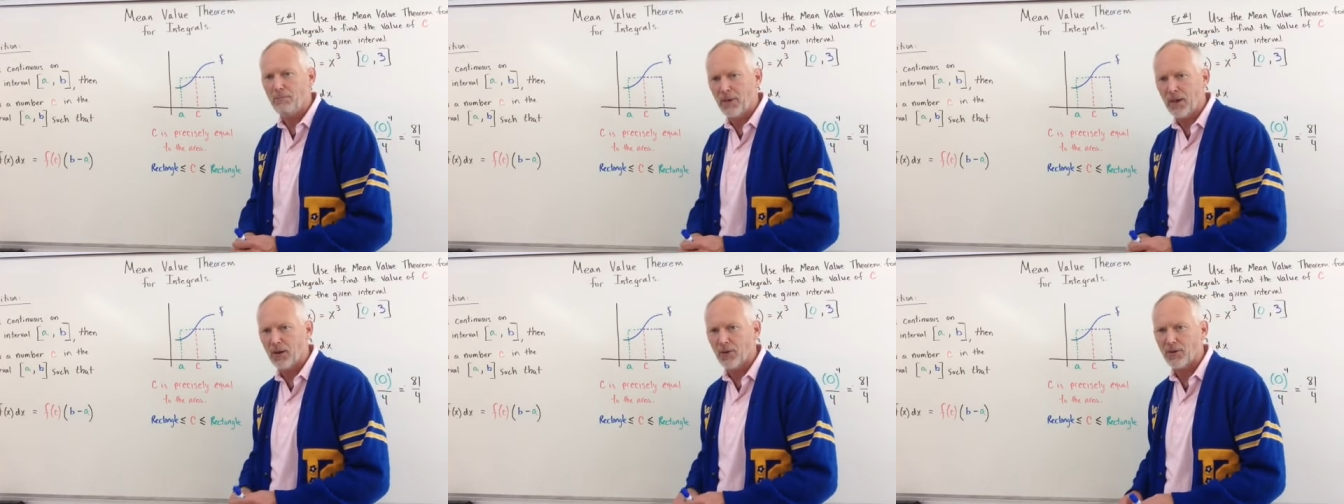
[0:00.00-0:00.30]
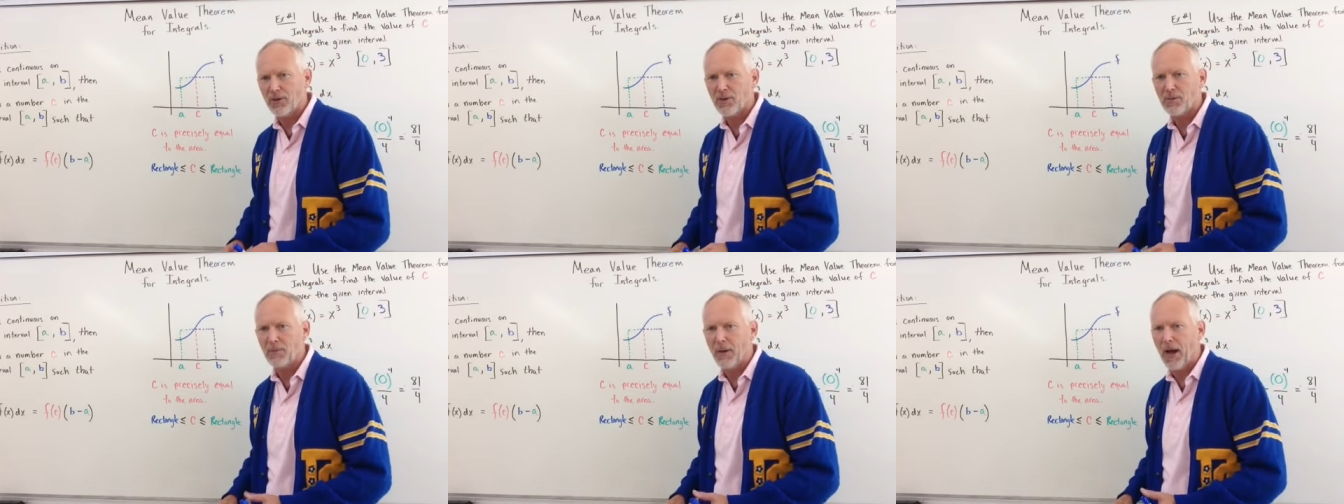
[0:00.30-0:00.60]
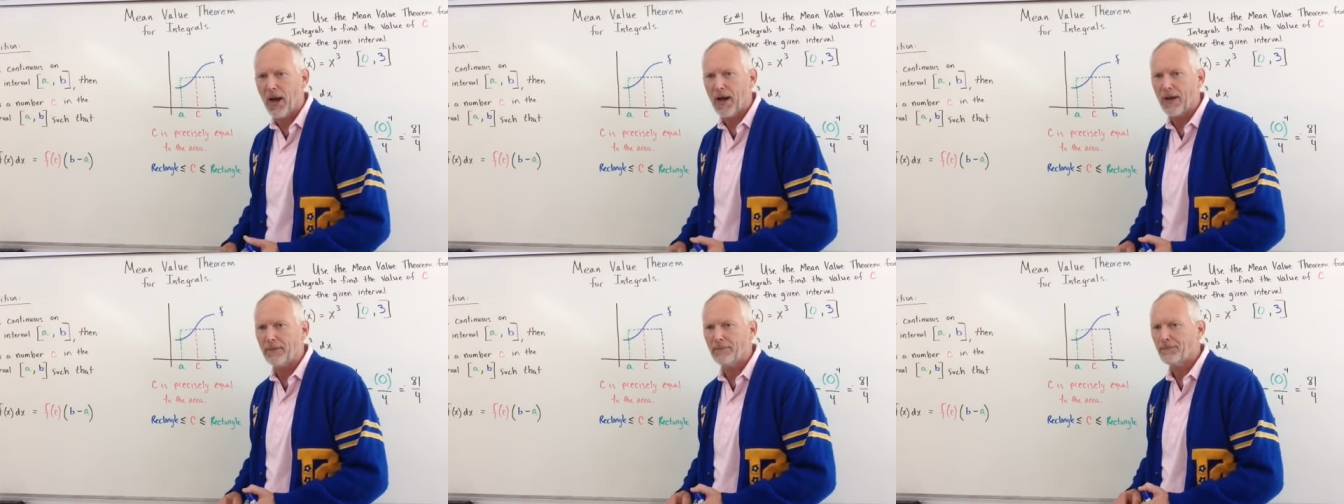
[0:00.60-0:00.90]
middle
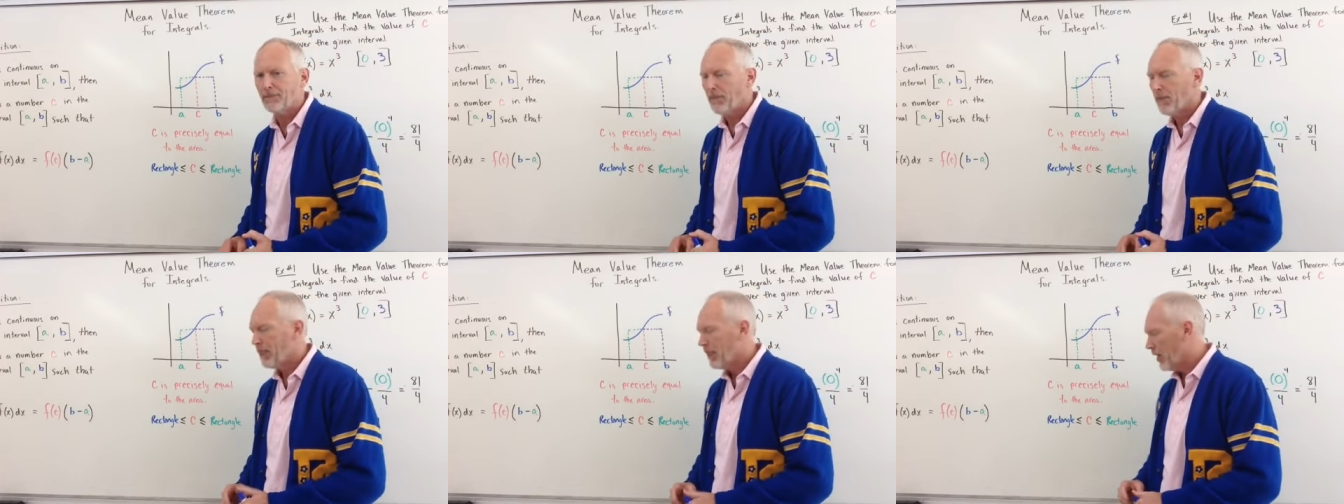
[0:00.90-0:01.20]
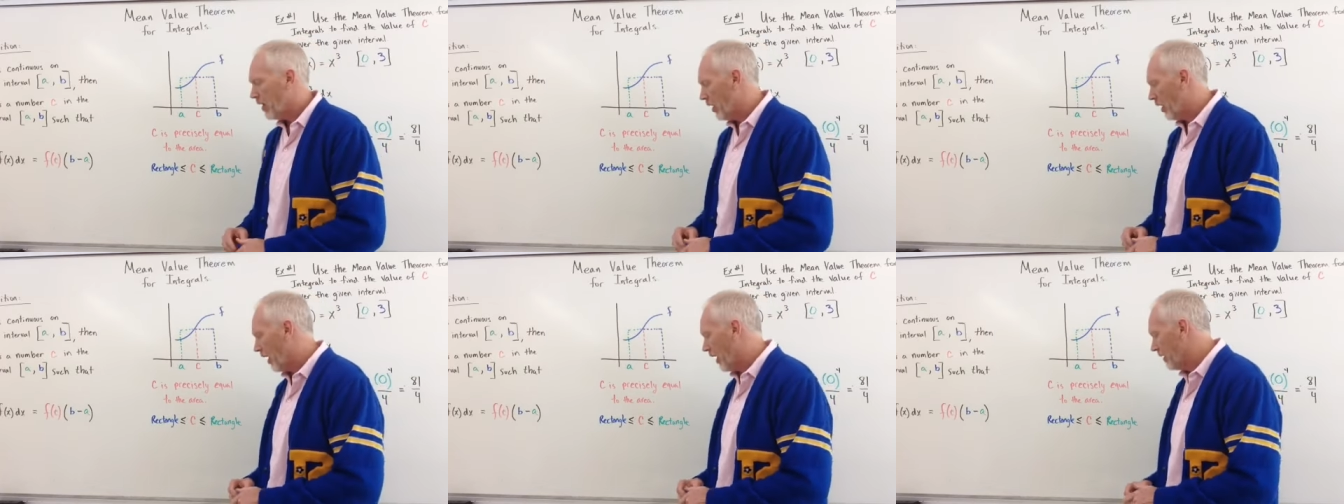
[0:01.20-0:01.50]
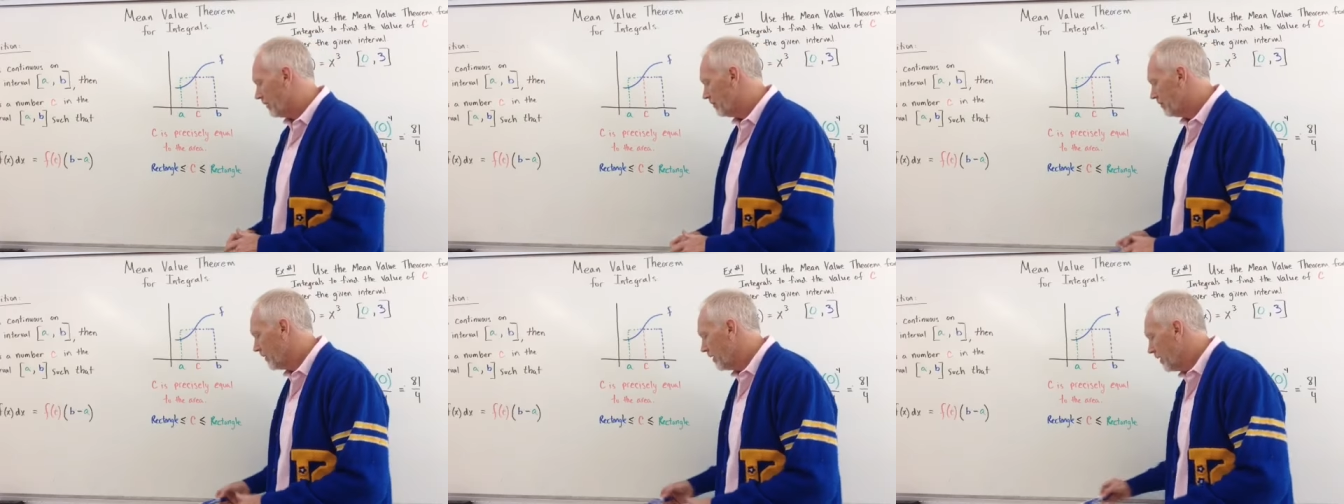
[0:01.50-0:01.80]
spot. All
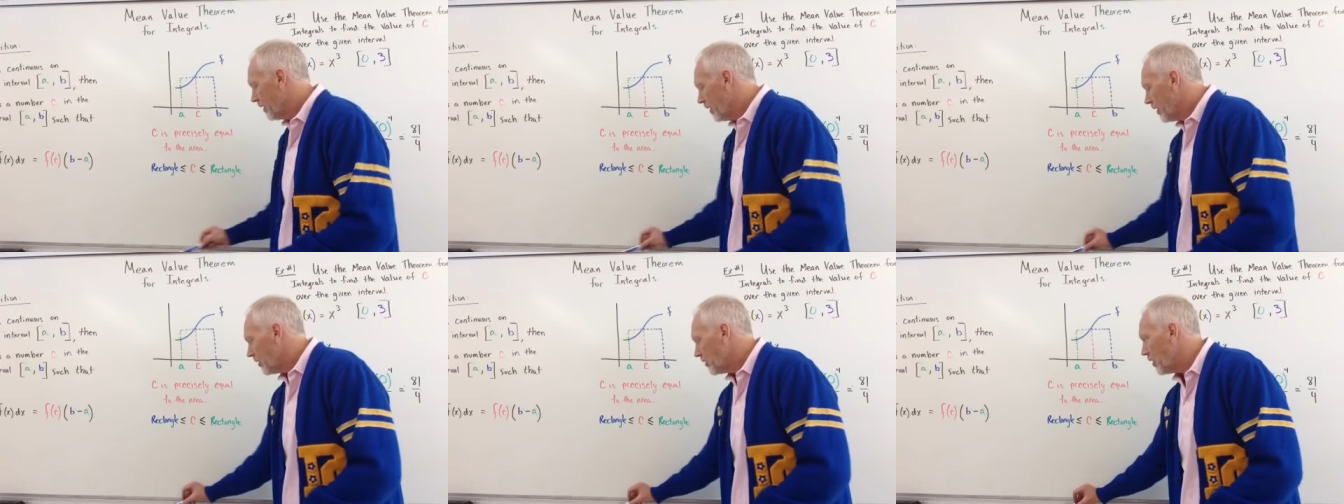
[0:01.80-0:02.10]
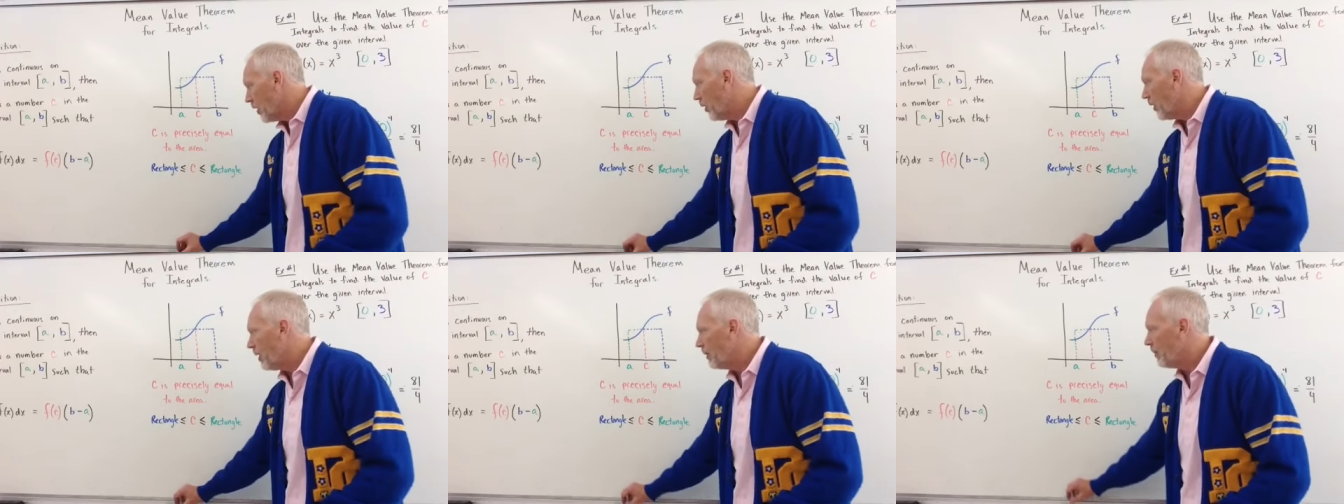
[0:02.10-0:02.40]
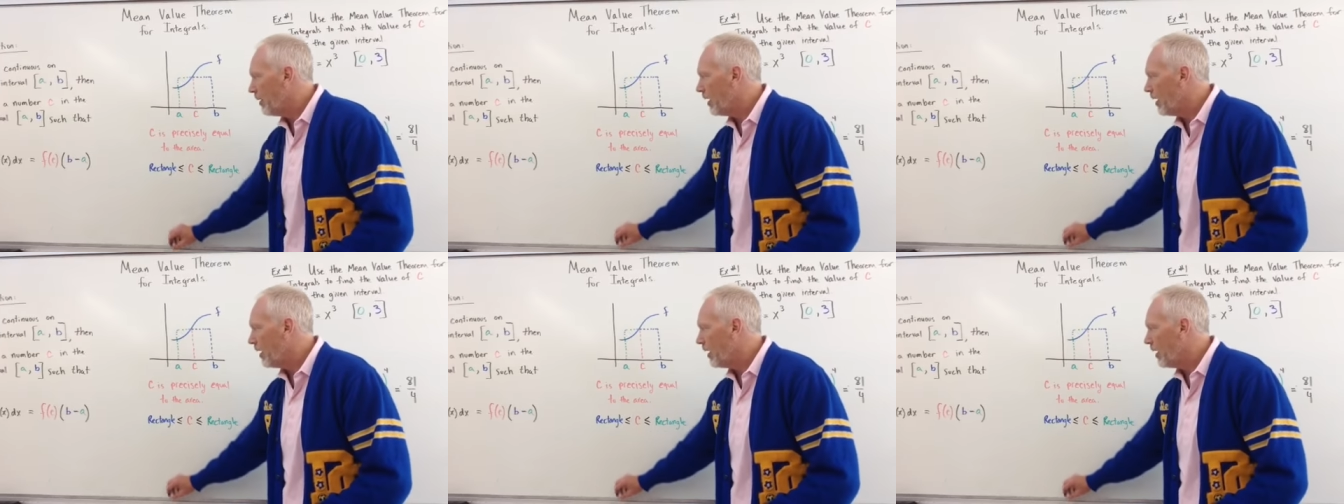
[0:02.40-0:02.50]
right. So,